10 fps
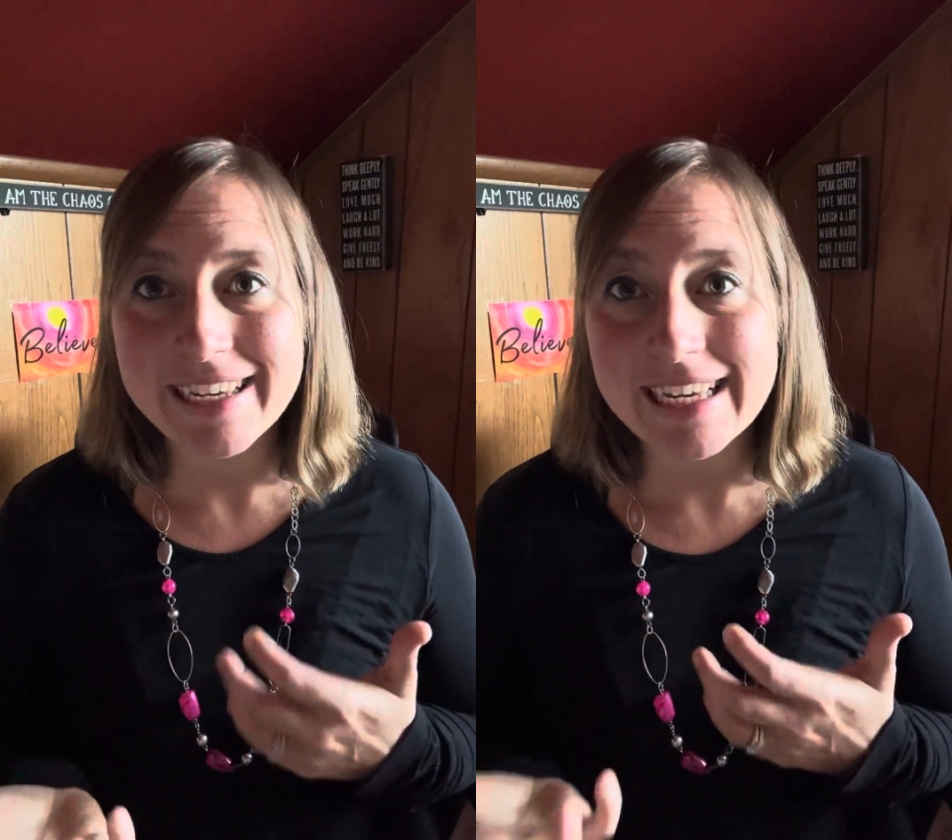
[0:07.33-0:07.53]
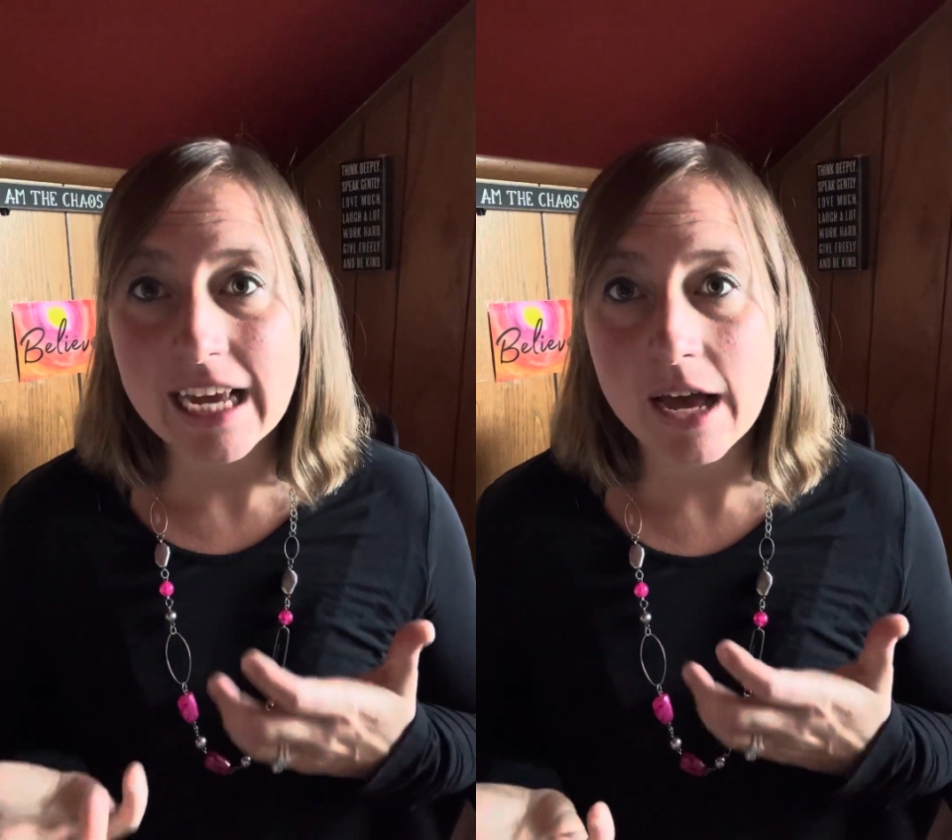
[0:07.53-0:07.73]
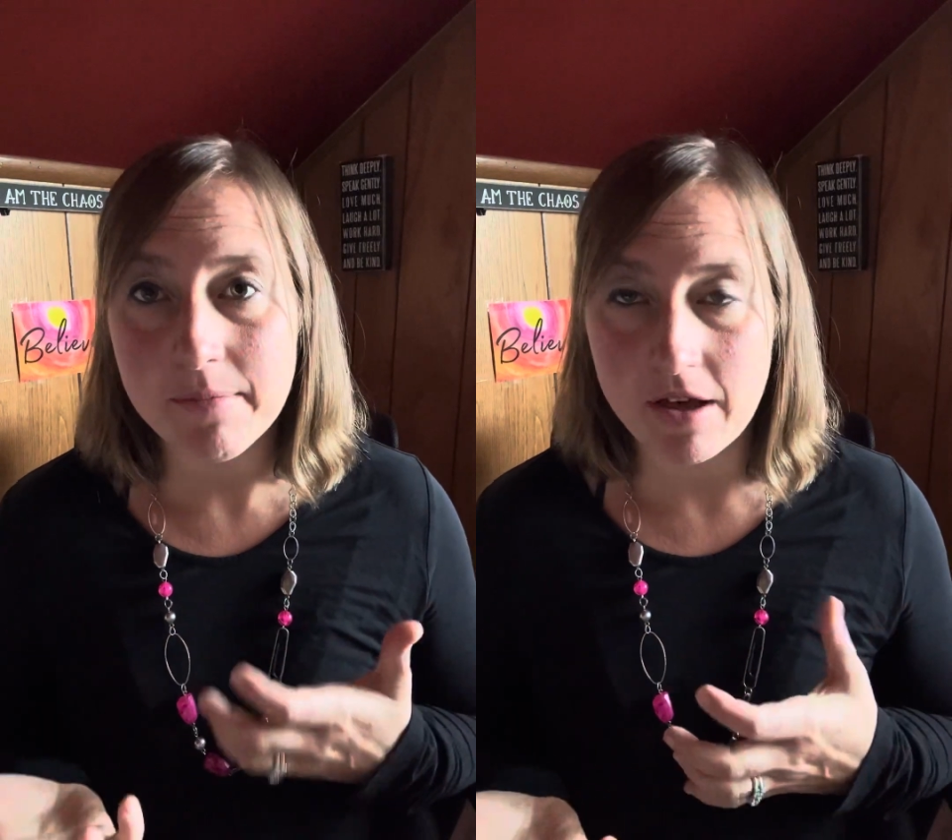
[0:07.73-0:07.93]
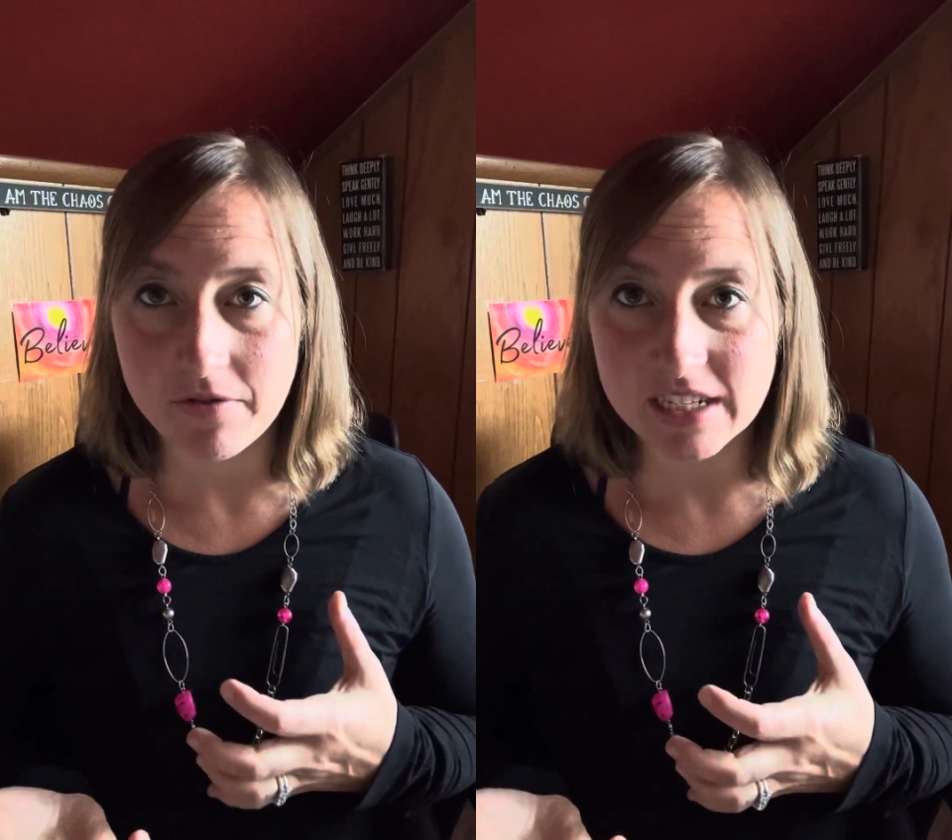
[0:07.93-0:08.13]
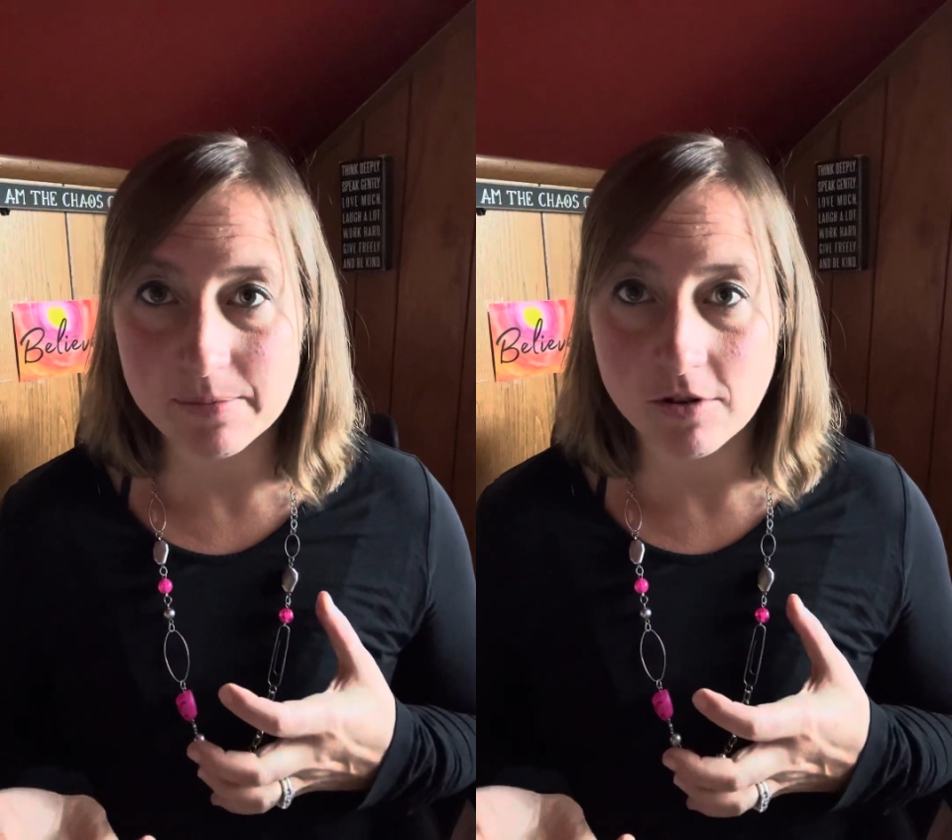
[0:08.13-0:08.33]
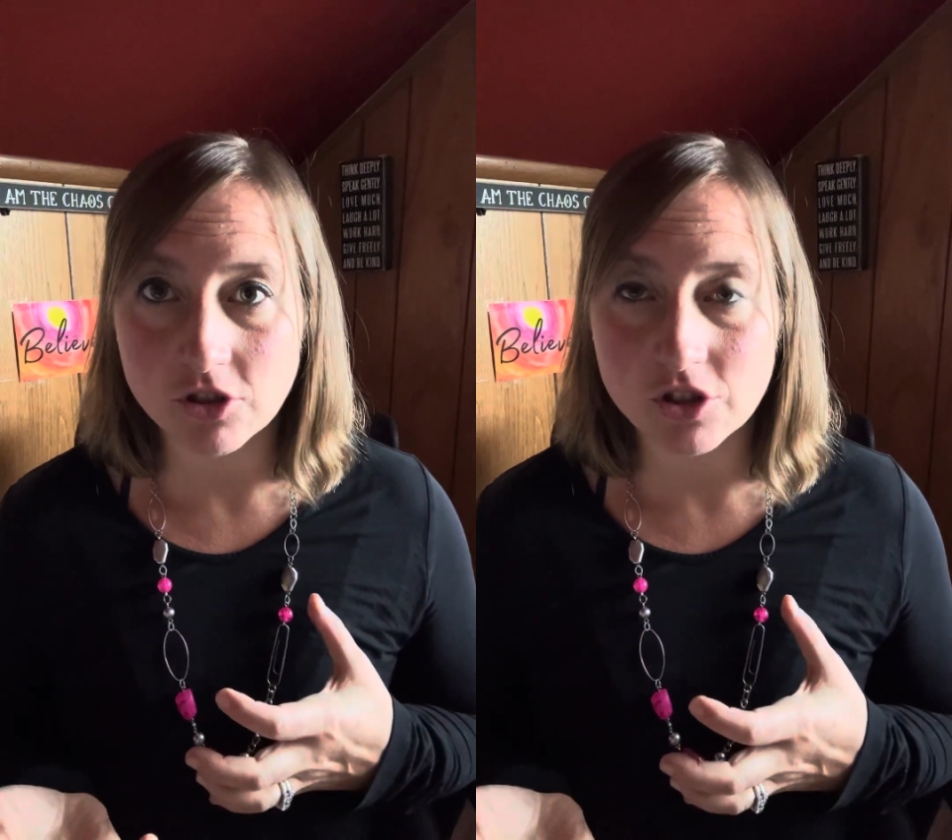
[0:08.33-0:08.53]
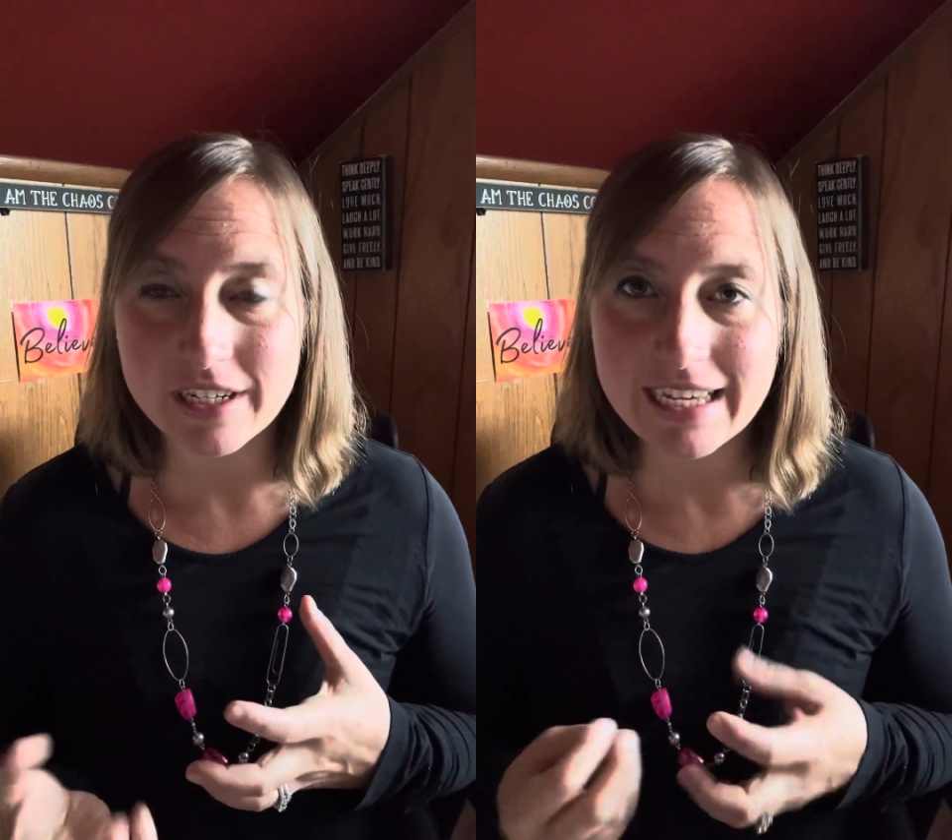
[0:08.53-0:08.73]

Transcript: EMF exposure.